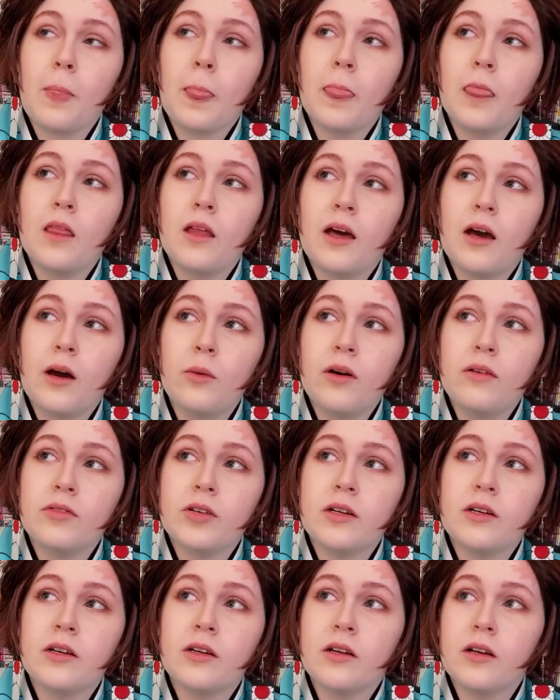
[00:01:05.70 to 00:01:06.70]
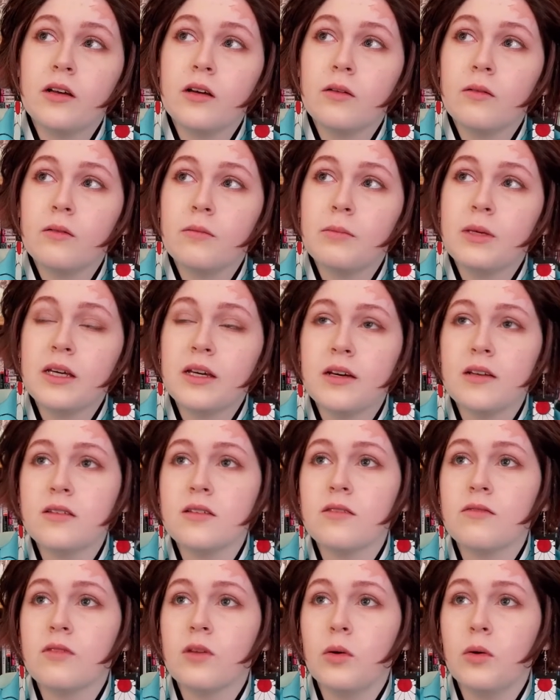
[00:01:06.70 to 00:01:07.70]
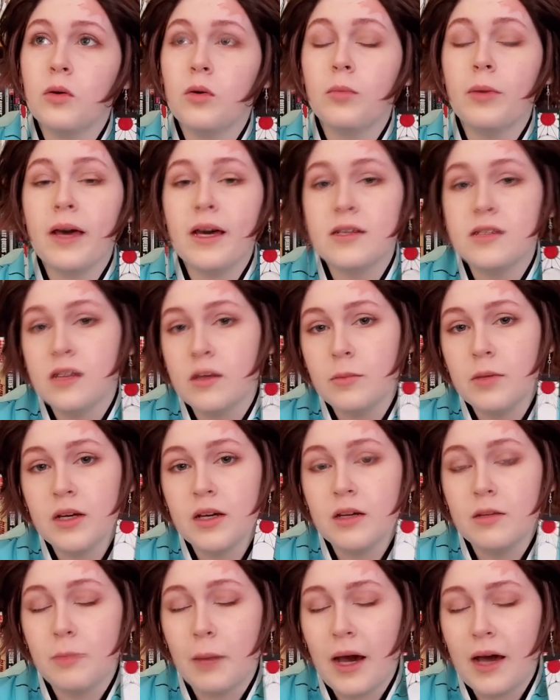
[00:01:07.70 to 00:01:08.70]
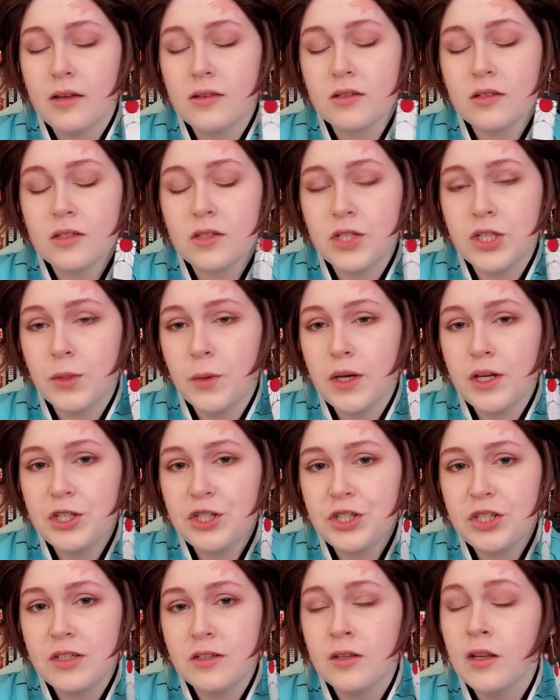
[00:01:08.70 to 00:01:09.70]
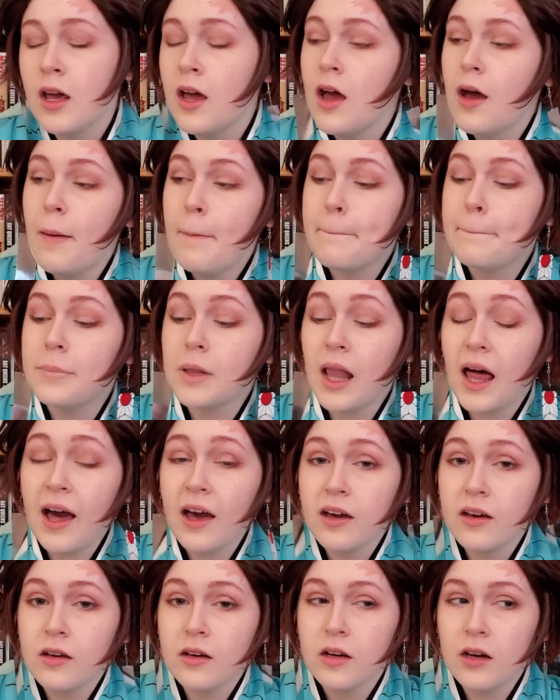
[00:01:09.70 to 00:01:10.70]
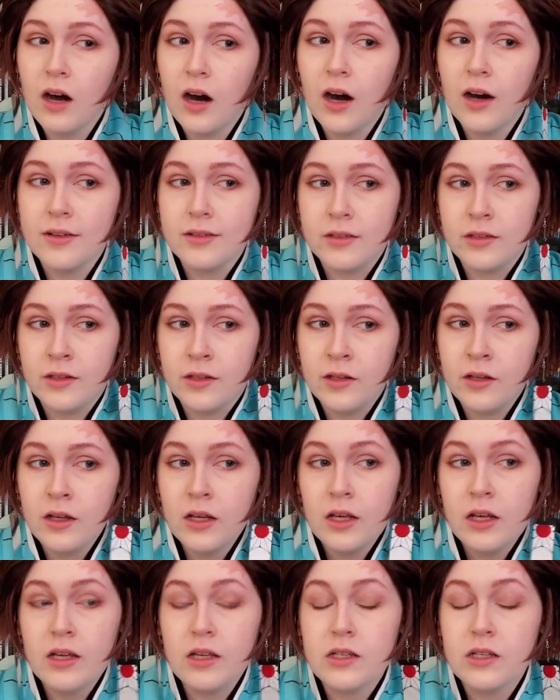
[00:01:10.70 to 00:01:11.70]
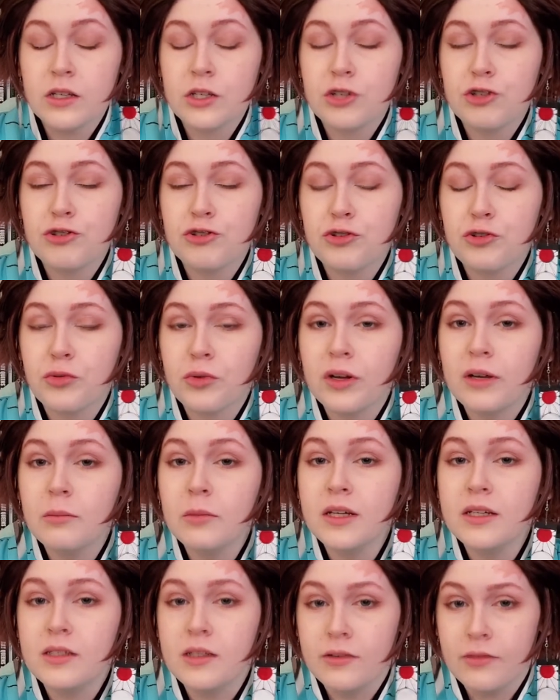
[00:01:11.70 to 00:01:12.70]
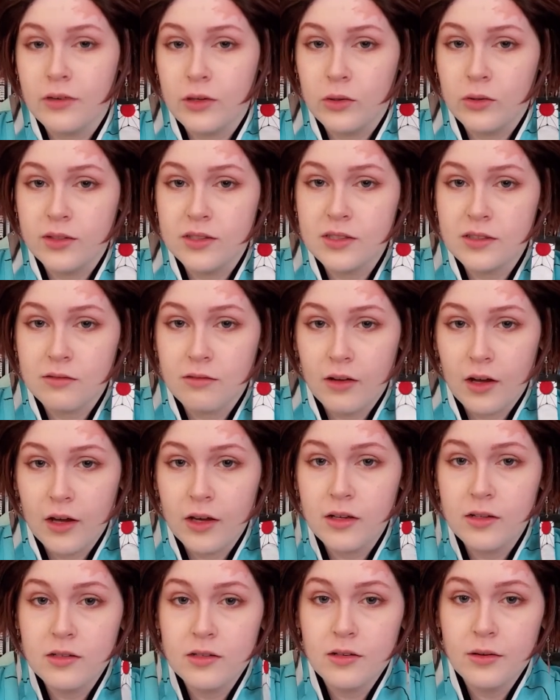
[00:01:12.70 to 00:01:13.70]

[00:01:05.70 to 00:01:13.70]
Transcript: However, because of the whole pandemic and mask situation, black cotton is extremely difficult to find,